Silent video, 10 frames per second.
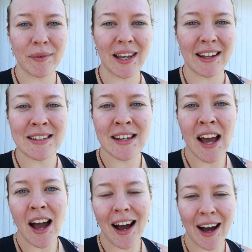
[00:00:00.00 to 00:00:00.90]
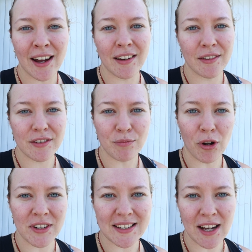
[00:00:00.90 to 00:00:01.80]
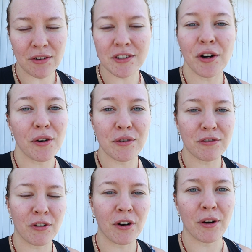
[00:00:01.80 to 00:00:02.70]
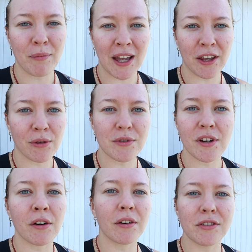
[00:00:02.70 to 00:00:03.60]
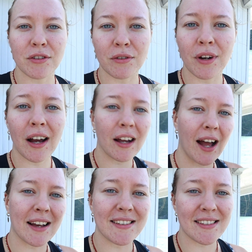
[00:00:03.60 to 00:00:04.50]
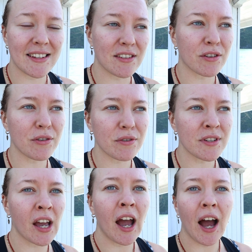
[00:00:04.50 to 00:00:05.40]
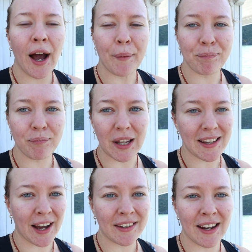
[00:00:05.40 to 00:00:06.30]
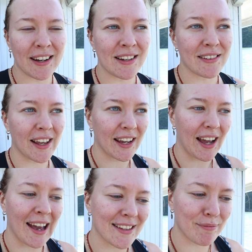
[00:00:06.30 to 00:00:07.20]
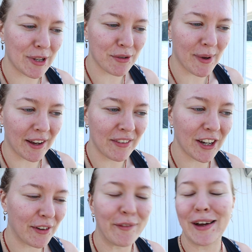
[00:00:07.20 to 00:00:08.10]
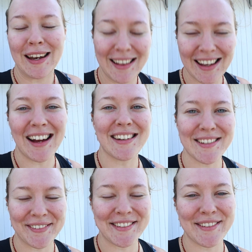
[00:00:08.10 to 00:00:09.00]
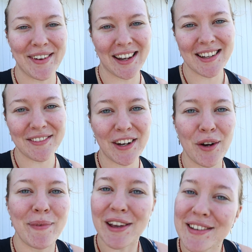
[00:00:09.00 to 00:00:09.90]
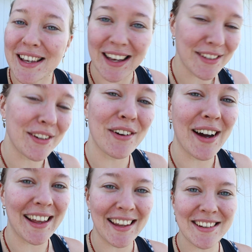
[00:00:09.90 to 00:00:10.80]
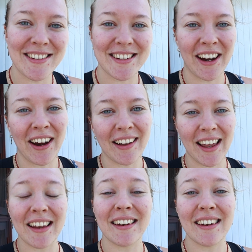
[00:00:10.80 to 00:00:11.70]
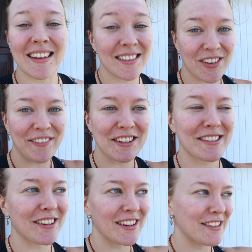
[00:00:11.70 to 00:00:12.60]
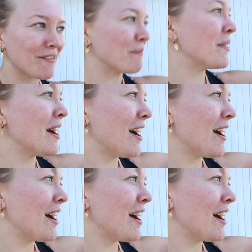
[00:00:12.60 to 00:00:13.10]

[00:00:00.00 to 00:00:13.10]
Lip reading: get a small discount code for me and Yuso to access this cruise. But yeah, they didn't like ask me to make a video or anything. I just want to make this video because, as you know, I like to share like travel stories from